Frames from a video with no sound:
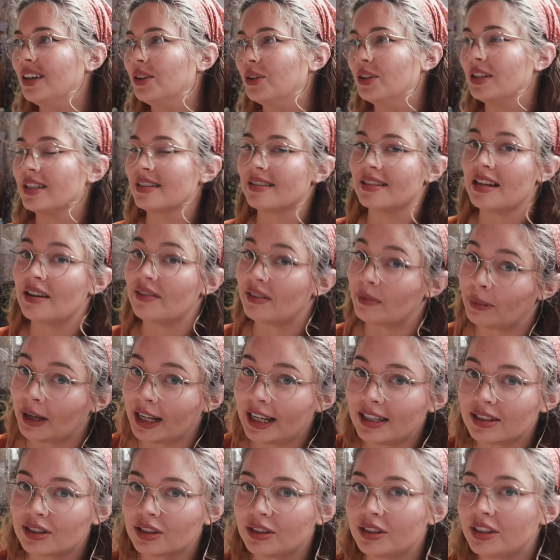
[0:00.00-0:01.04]
or doesn't have a
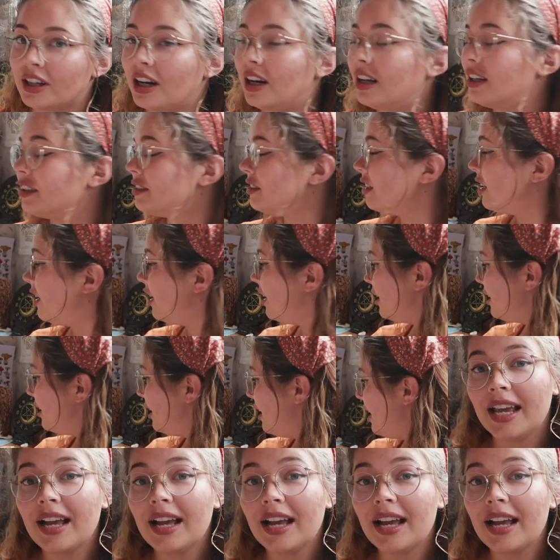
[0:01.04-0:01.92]
place on the altar.